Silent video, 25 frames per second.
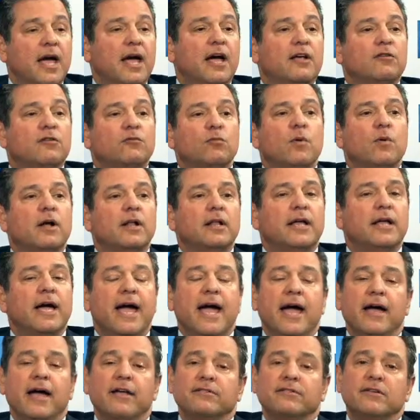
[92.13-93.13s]
as well
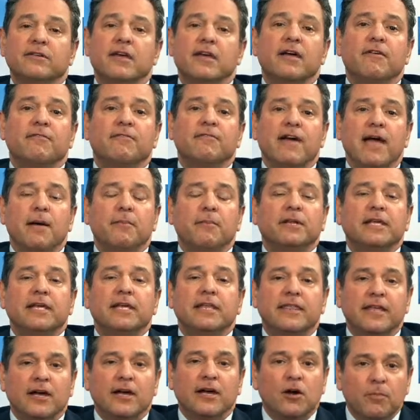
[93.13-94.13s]
as
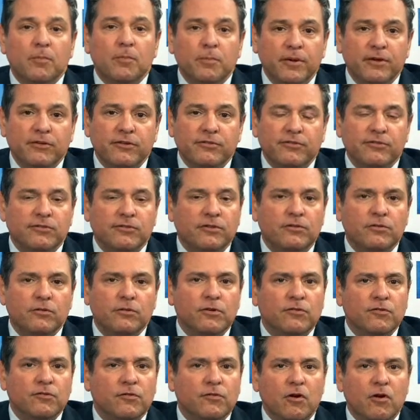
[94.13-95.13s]
family therapists
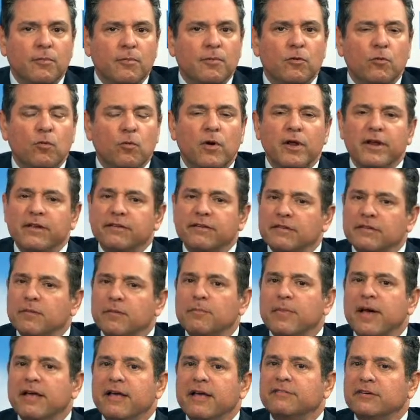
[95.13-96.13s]
to determine what is in
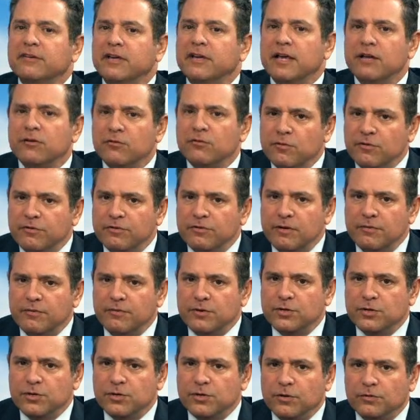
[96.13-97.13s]
the best interest of
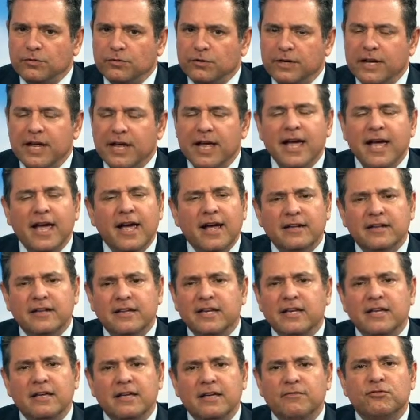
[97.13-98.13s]
the children and
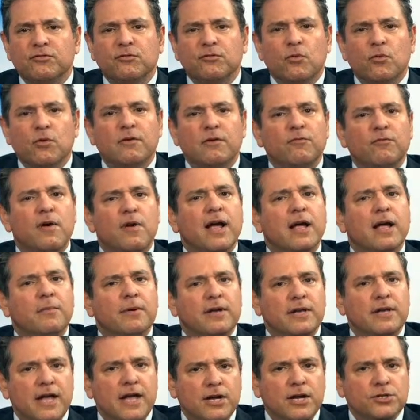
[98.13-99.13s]
to give sort of
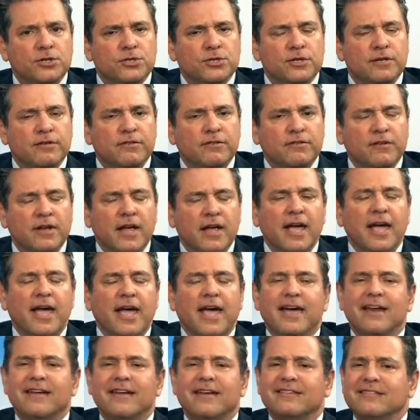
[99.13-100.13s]
recommendations
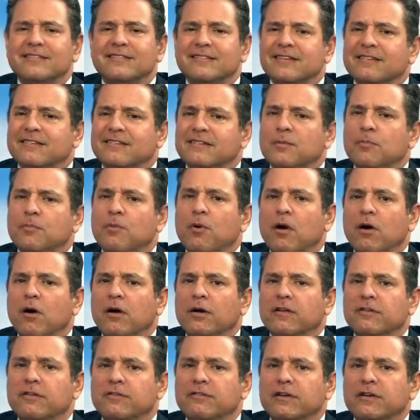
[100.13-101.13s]
and assist the
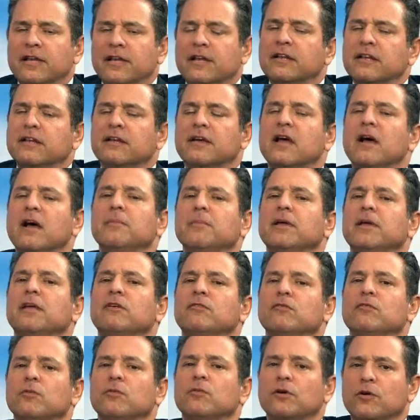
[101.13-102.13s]
parties into coming
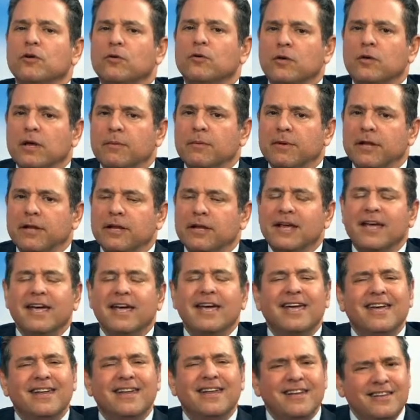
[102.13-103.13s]
into an agreement.
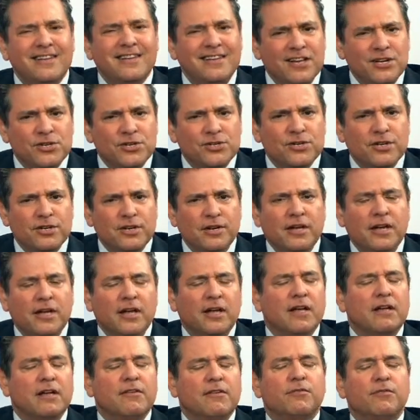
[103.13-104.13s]
In addition,
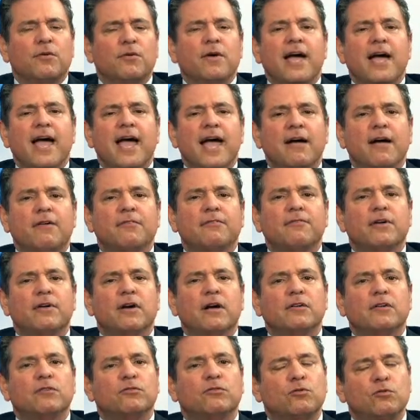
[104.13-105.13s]
if you
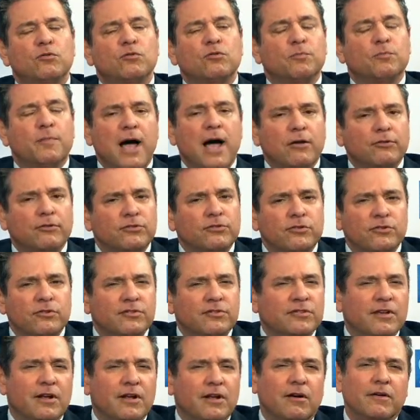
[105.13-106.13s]
have two
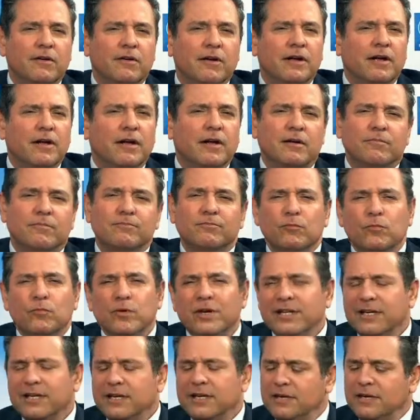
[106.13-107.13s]
spouses that are
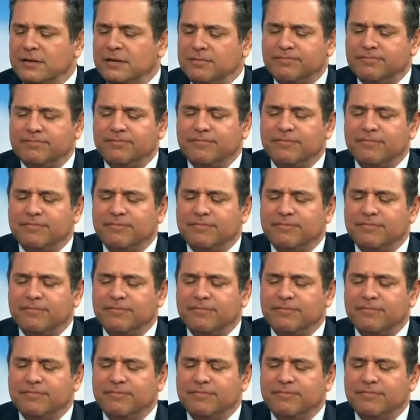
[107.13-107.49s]
really